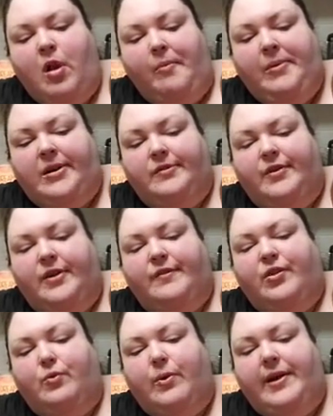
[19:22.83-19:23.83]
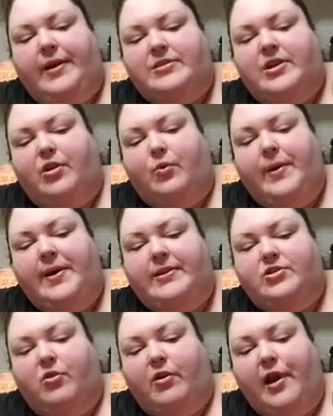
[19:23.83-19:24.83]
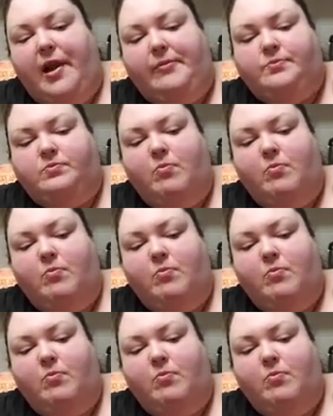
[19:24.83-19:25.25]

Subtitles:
making fun of her wig. I said her wig is crooked.